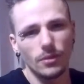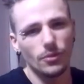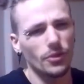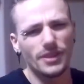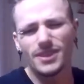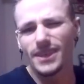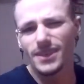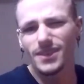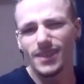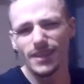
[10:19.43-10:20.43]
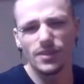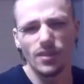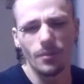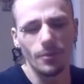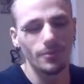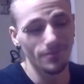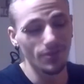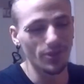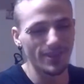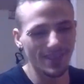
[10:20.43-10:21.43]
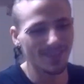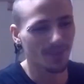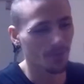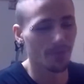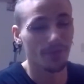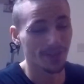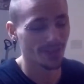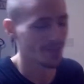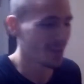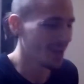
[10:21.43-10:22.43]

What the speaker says: 36, that's double. 36 is double 32.